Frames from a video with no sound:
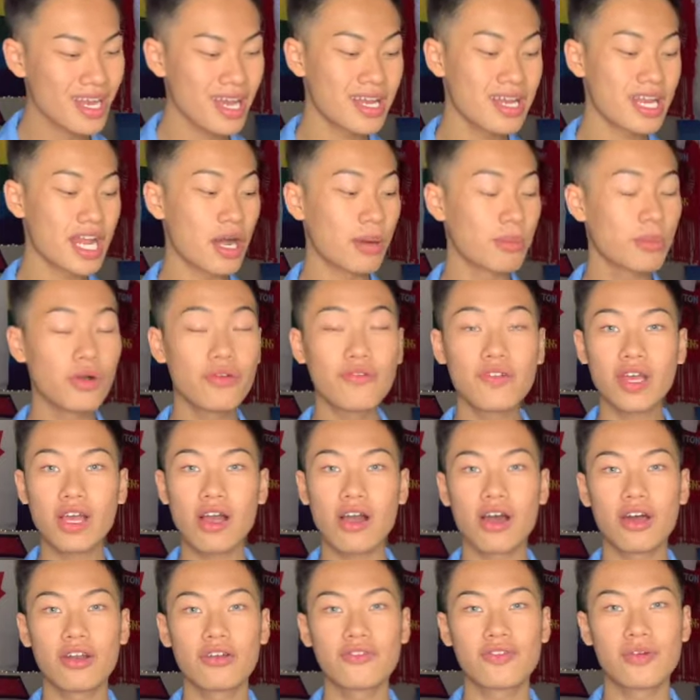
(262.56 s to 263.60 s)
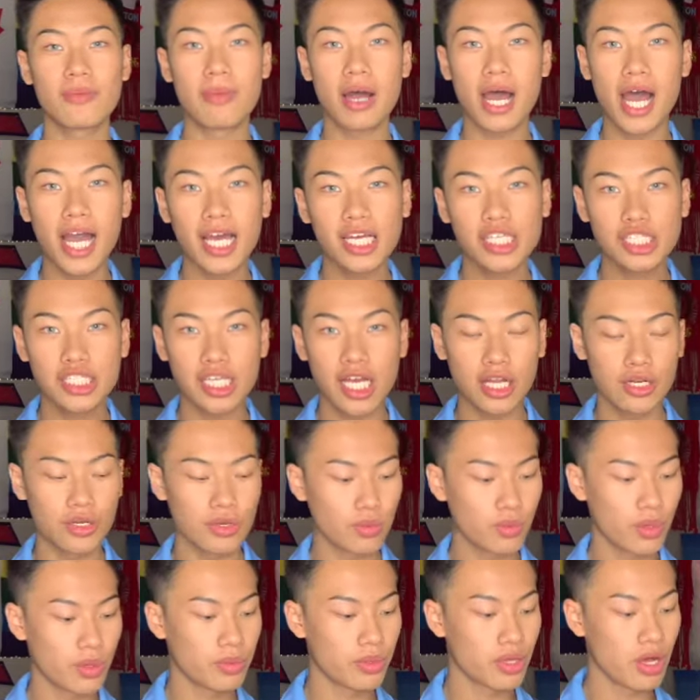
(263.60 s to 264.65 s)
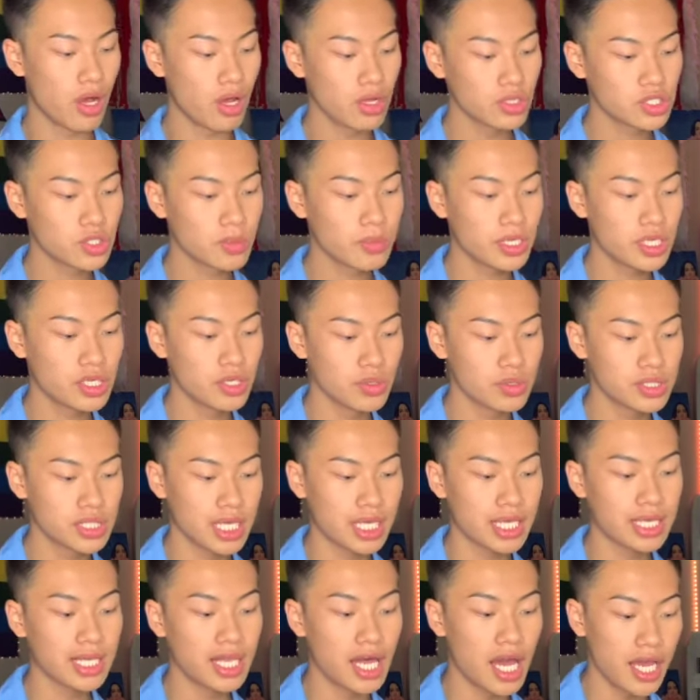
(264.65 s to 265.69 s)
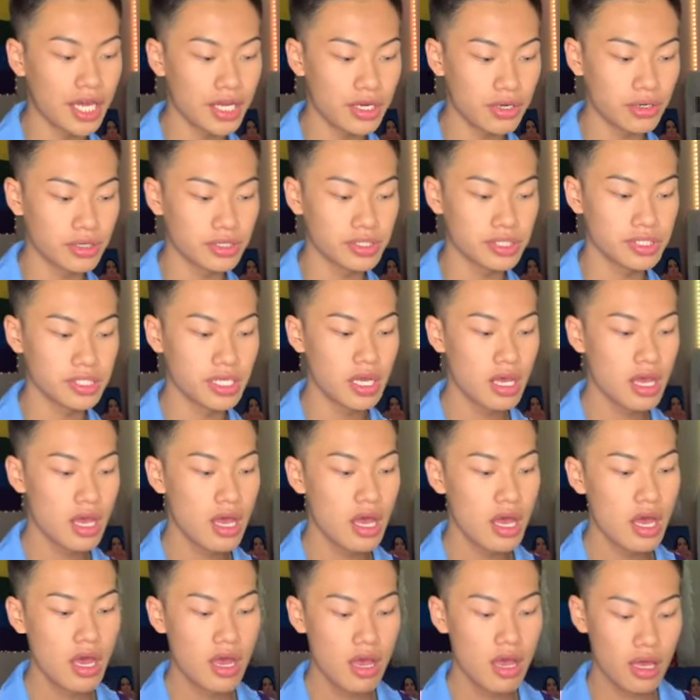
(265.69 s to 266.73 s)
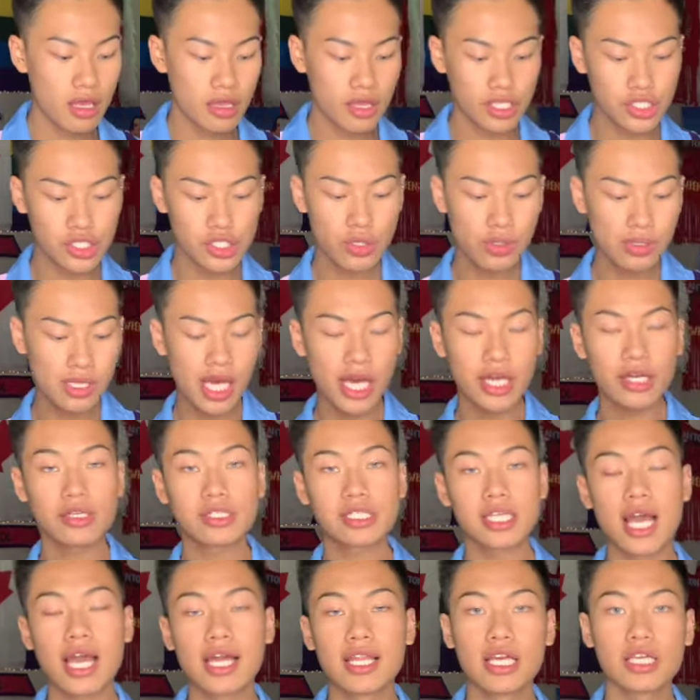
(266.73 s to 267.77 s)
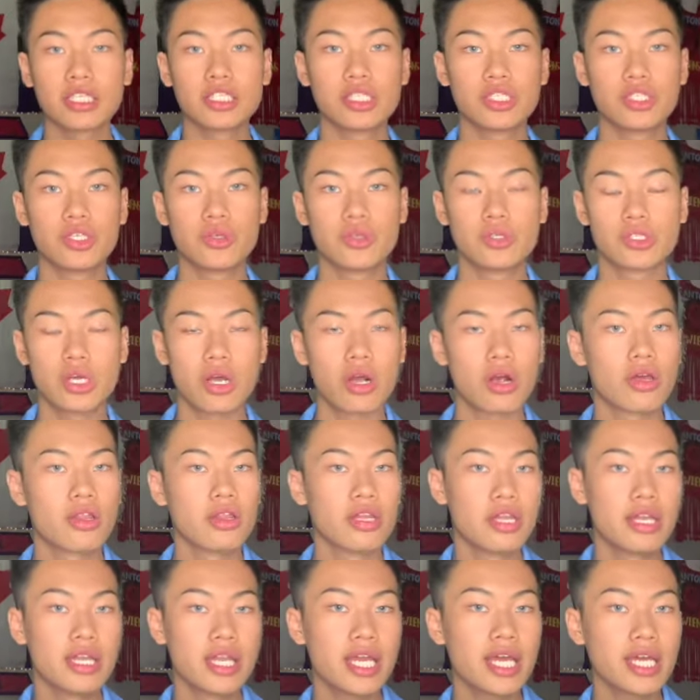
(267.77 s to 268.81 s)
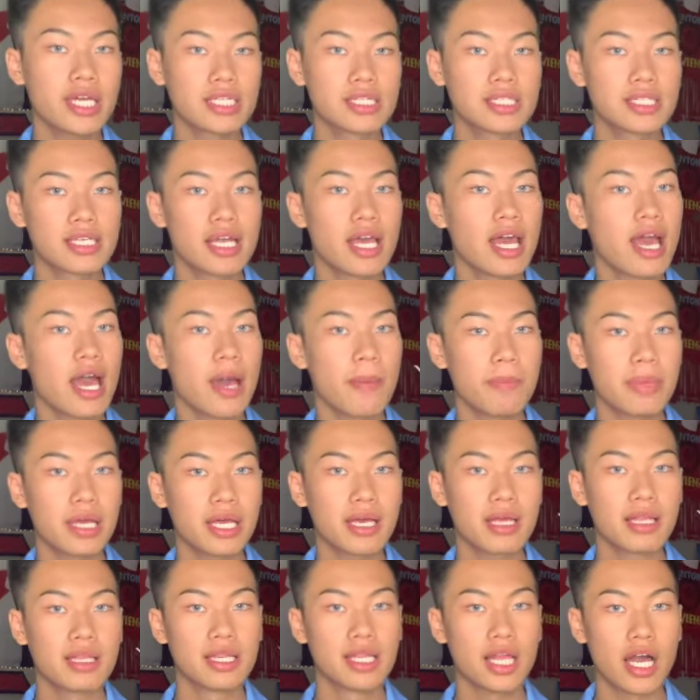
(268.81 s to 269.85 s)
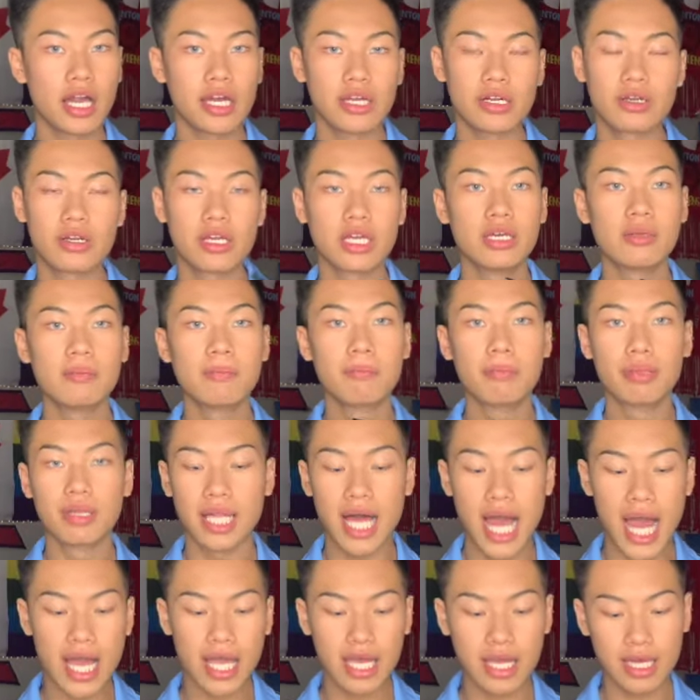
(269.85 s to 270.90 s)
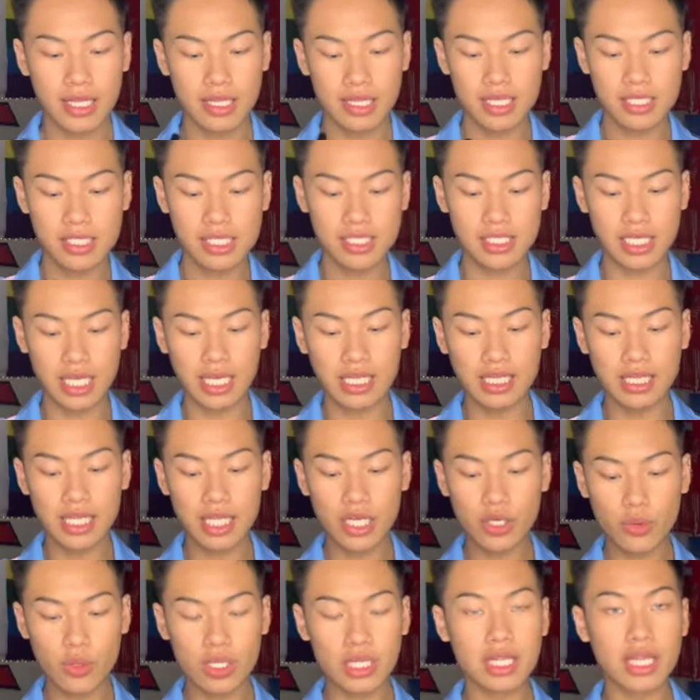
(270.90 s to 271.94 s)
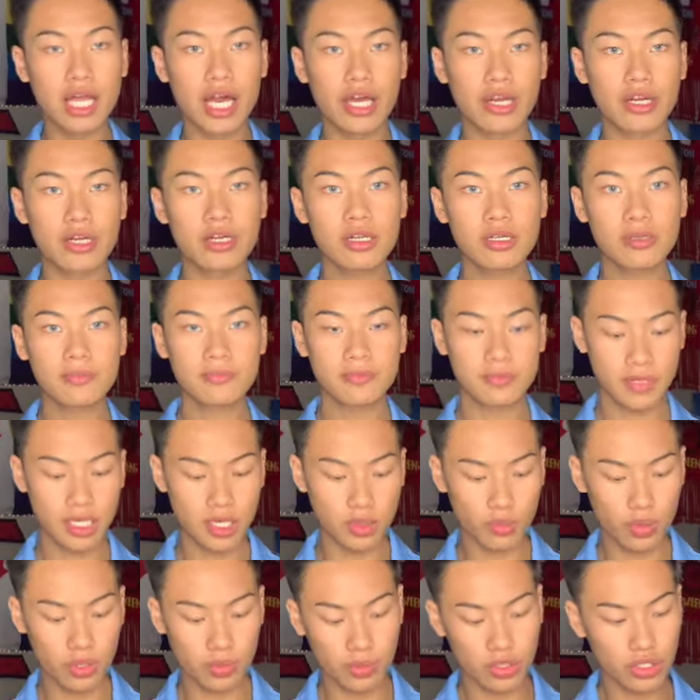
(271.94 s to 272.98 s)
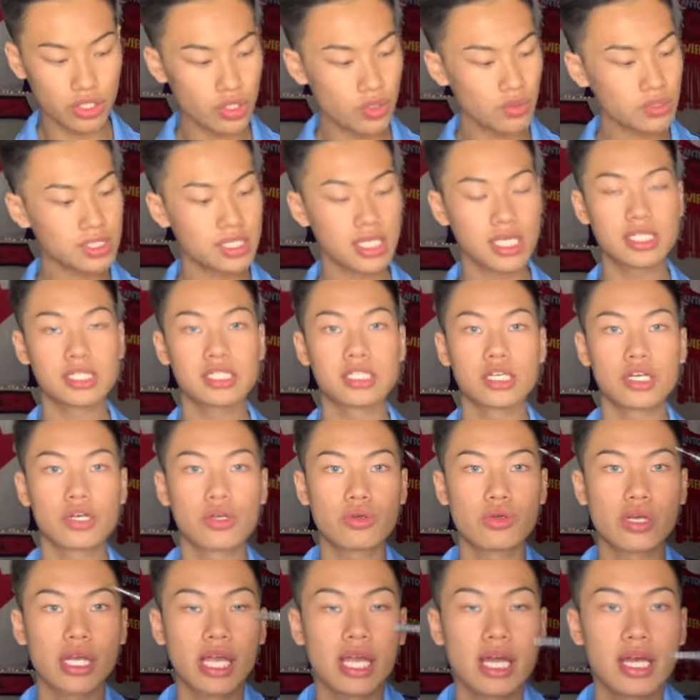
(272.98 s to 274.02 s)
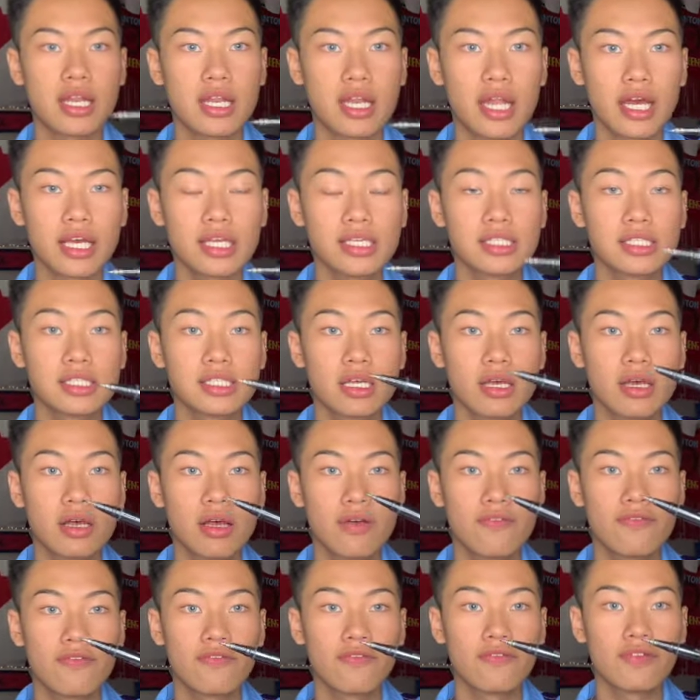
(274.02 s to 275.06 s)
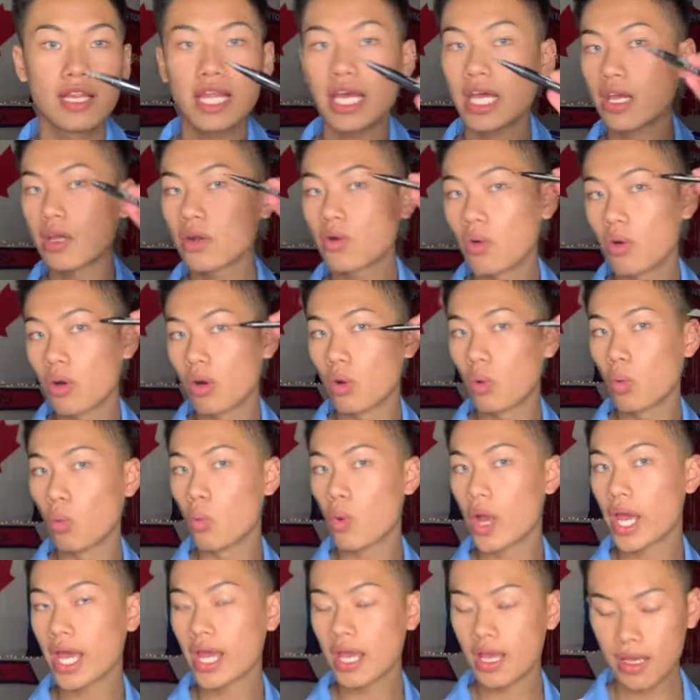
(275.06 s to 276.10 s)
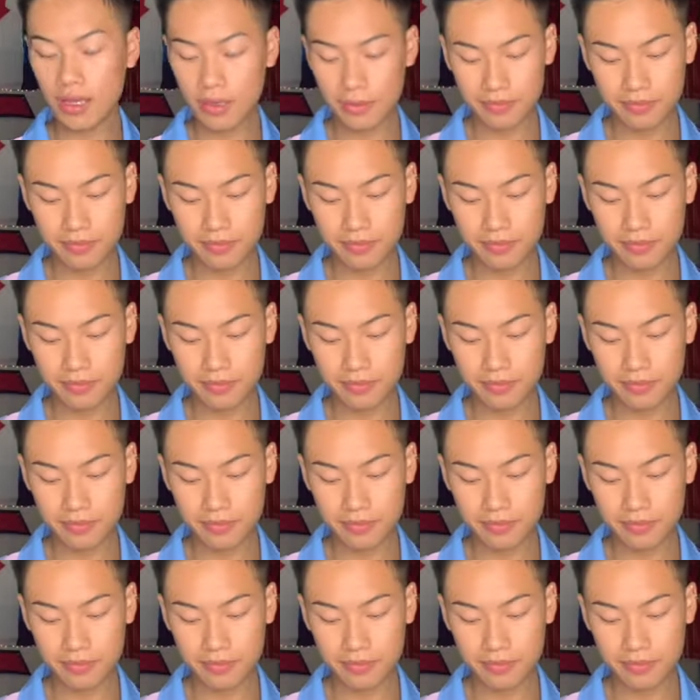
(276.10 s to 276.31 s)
Now, moving on from eyeshadow, we will also be using liners. The 2 liners I like to use are the NYX Epic Liner in black, and this is a liquid liner, and we will use this to create a nice flick or a wing.